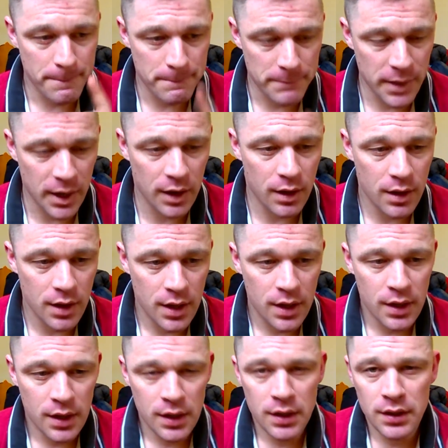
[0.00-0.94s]
But
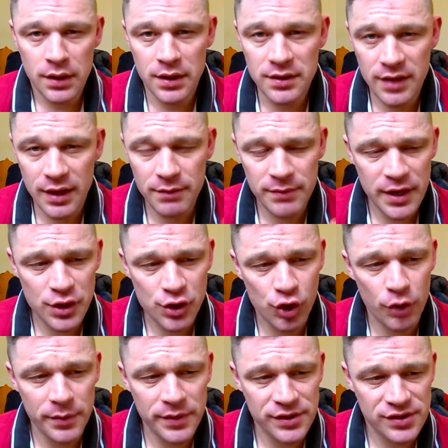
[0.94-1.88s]
he then made
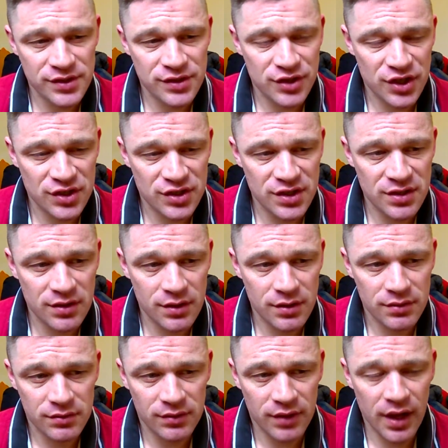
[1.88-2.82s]
comments suggesting
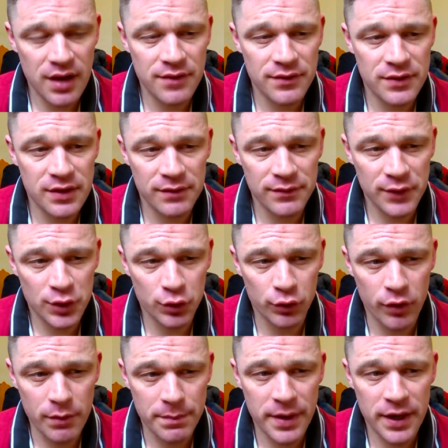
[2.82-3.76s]
that David and
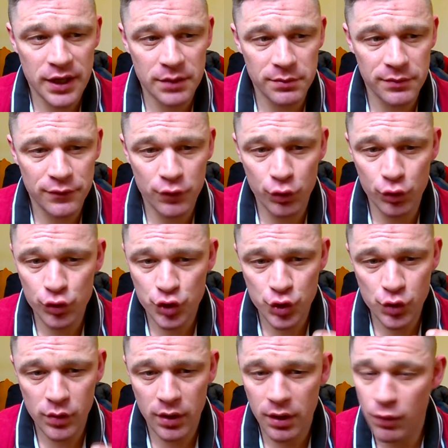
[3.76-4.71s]
Victoria Beckham, of course,
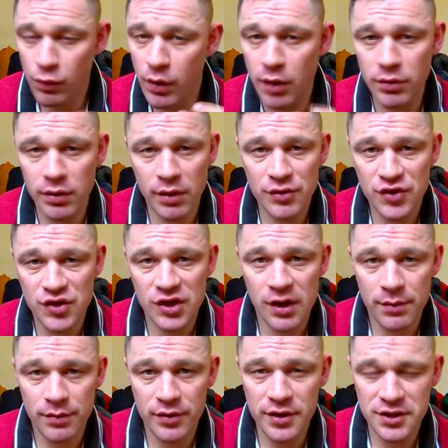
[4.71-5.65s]
who are well-known
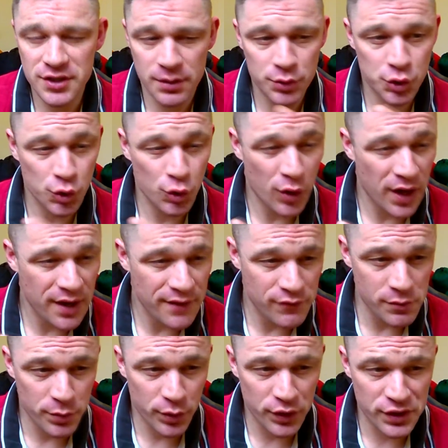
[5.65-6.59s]
celebrities, and I'm sure
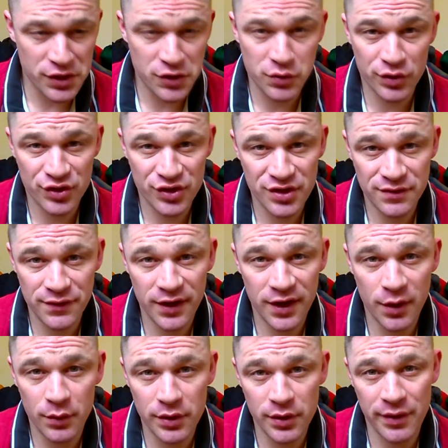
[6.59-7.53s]
everybody that's watching this
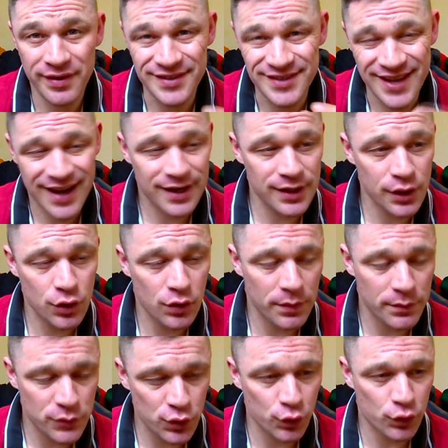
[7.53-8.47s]
video will know exactly who
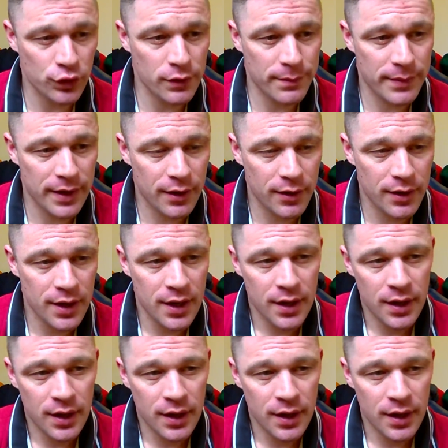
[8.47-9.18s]
I'm talking about,